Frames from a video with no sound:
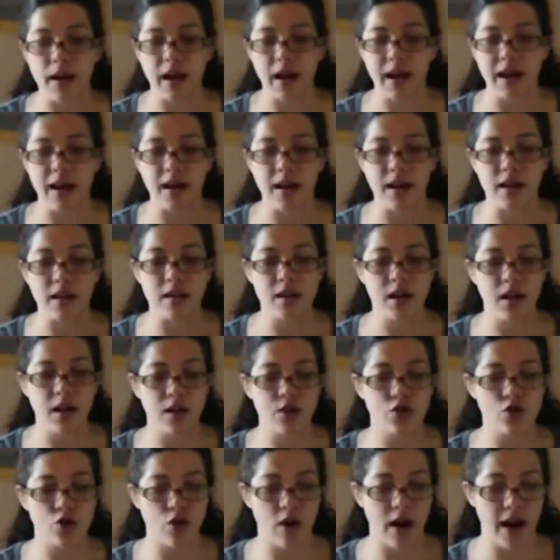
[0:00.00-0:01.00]
and
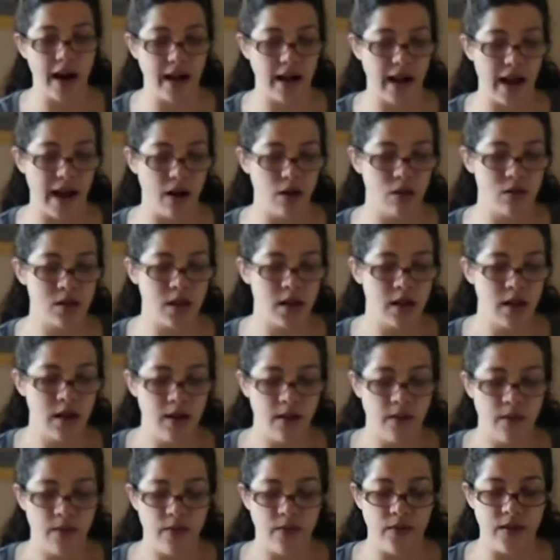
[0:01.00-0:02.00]
tried out
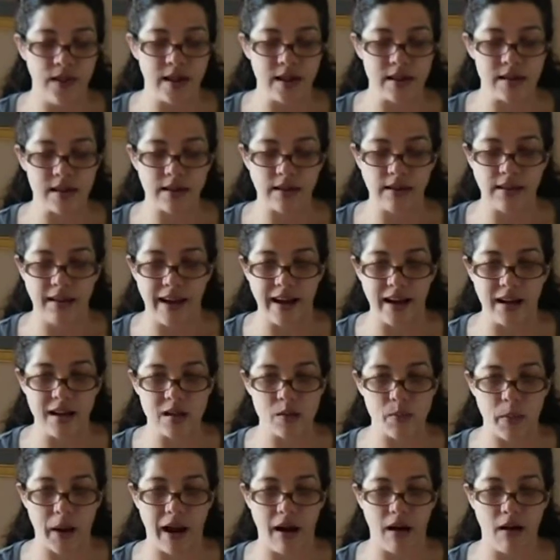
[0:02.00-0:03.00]
this
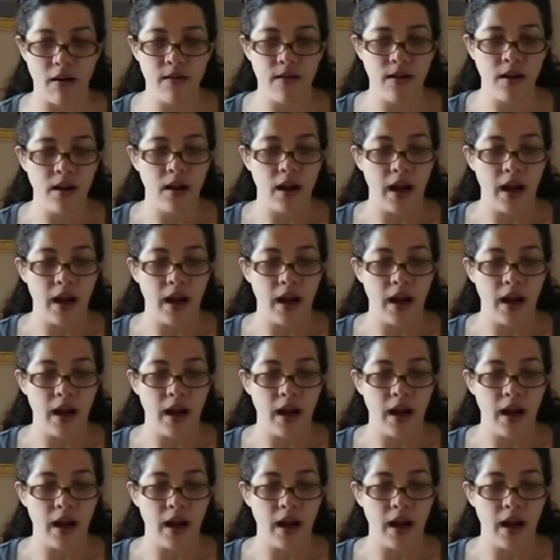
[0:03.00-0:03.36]
latest pair,